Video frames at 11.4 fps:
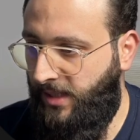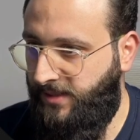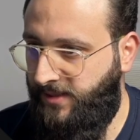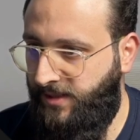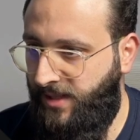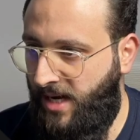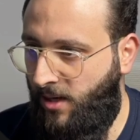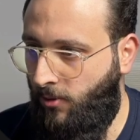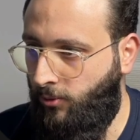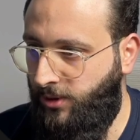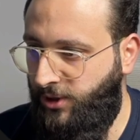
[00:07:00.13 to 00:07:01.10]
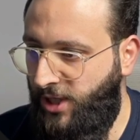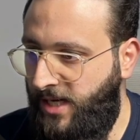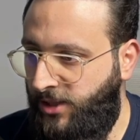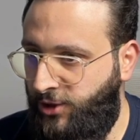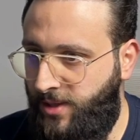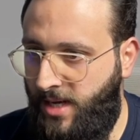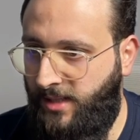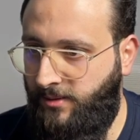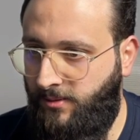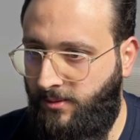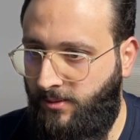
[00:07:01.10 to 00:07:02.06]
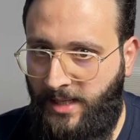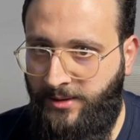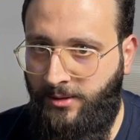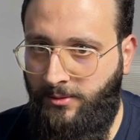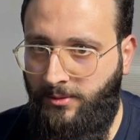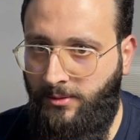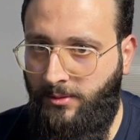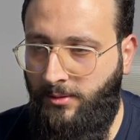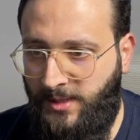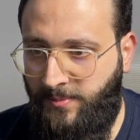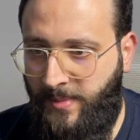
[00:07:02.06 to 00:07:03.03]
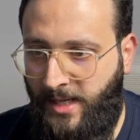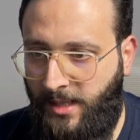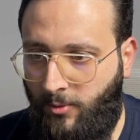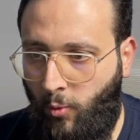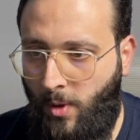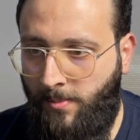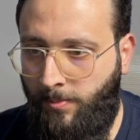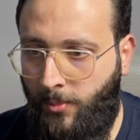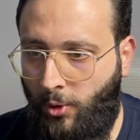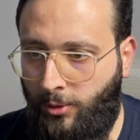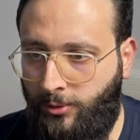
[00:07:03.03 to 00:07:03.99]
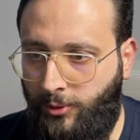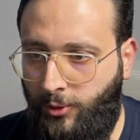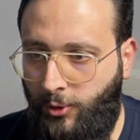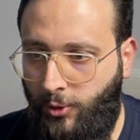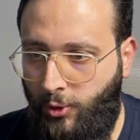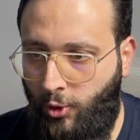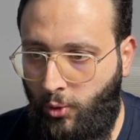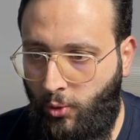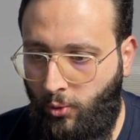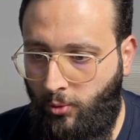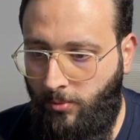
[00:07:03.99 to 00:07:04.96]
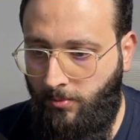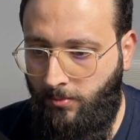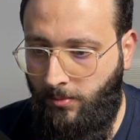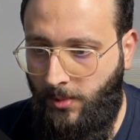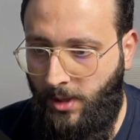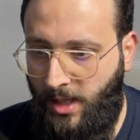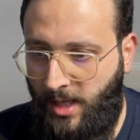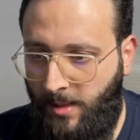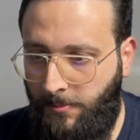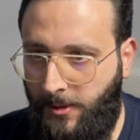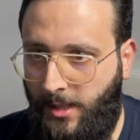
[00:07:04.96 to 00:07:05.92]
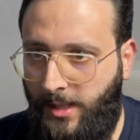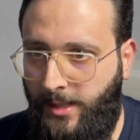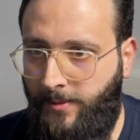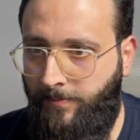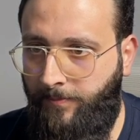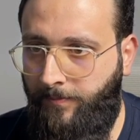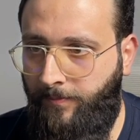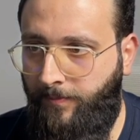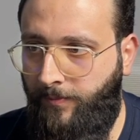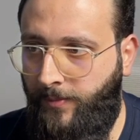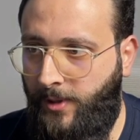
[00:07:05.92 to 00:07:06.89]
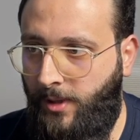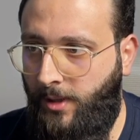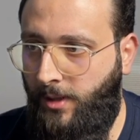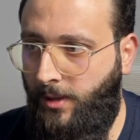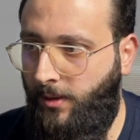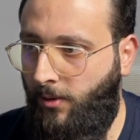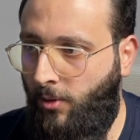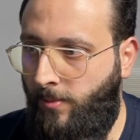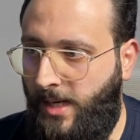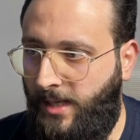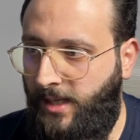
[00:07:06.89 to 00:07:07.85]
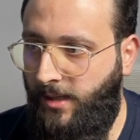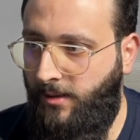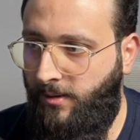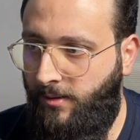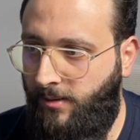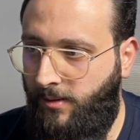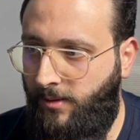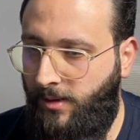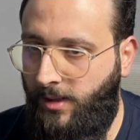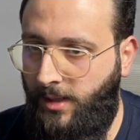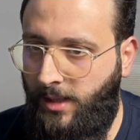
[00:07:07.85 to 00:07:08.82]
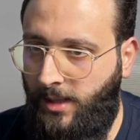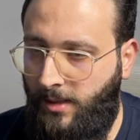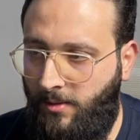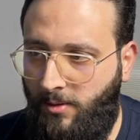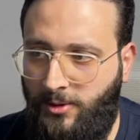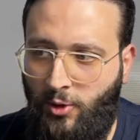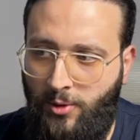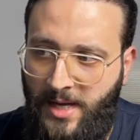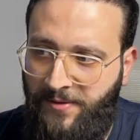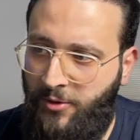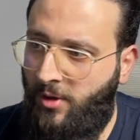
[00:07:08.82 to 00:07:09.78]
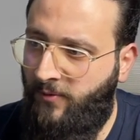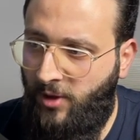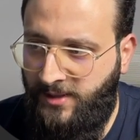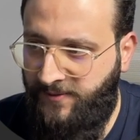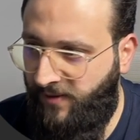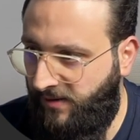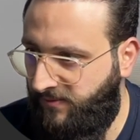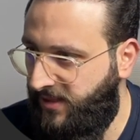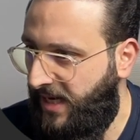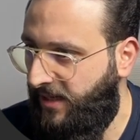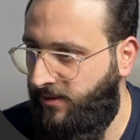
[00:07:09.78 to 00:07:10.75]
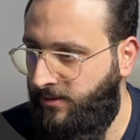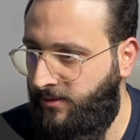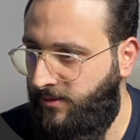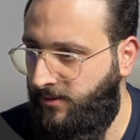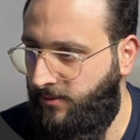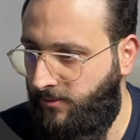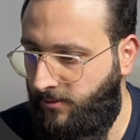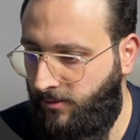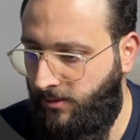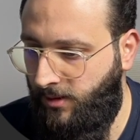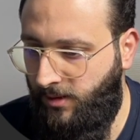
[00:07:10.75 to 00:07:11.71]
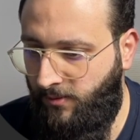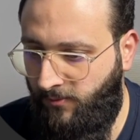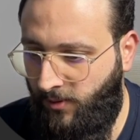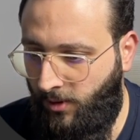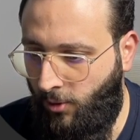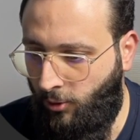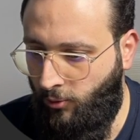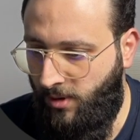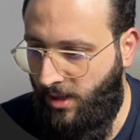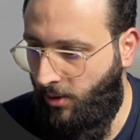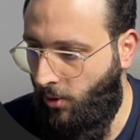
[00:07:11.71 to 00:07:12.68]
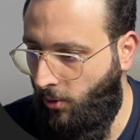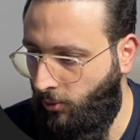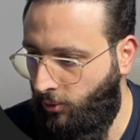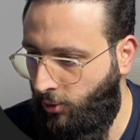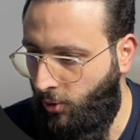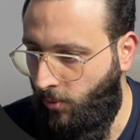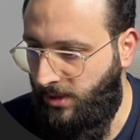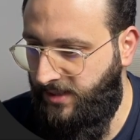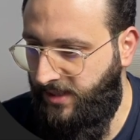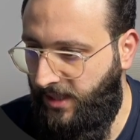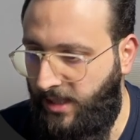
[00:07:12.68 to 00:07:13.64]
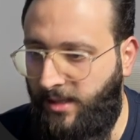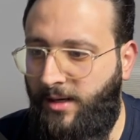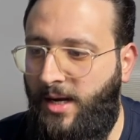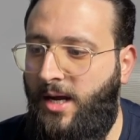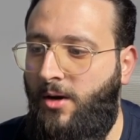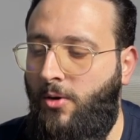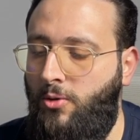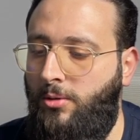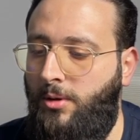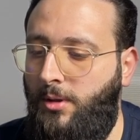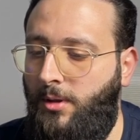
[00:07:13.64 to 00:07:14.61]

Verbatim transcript: Let's now change that, edit, let's make it 1.2, apply, go back here. So the interval is five seconds. If you go to the code, you will see here now